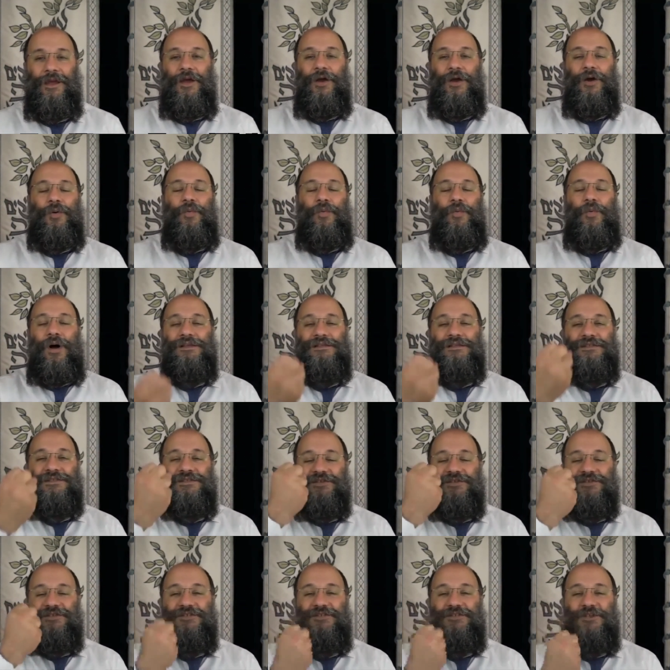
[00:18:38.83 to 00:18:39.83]
Once
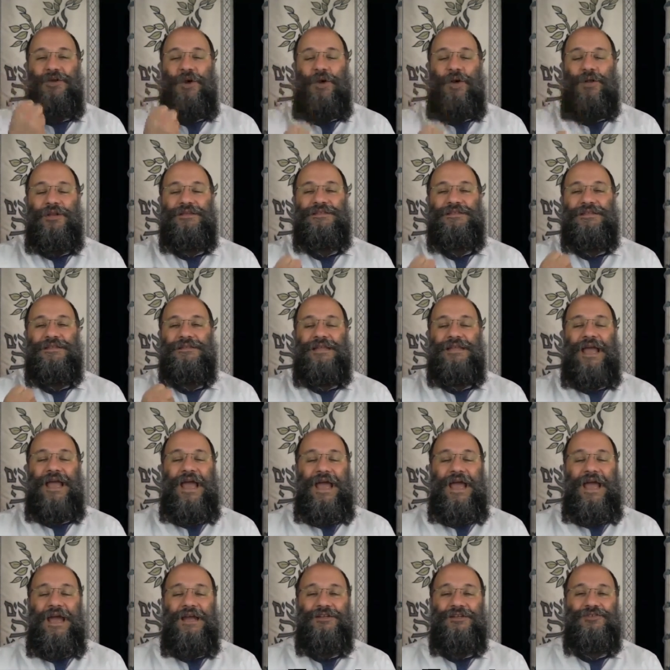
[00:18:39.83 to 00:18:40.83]
the soul is
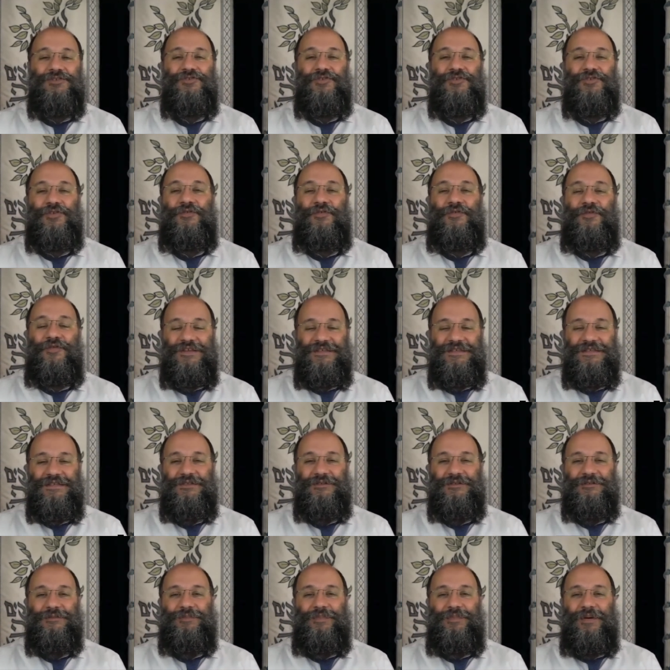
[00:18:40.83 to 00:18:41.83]
attached to the
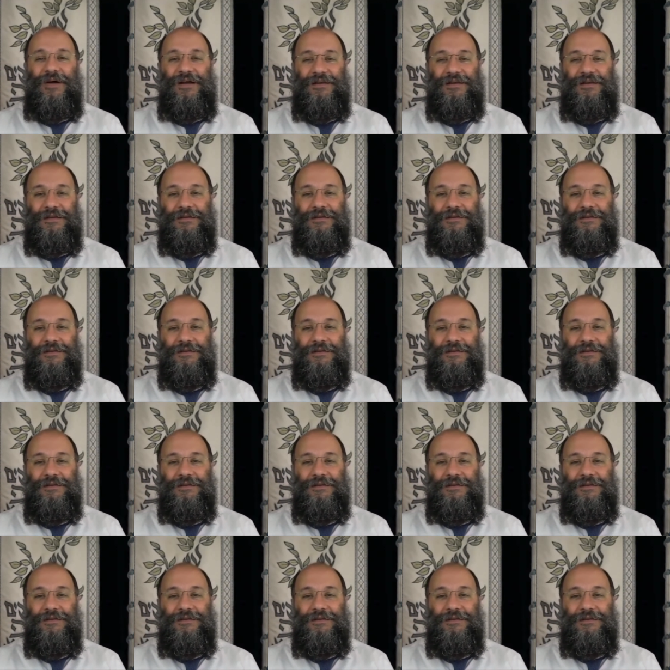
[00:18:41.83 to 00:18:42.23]
physical body,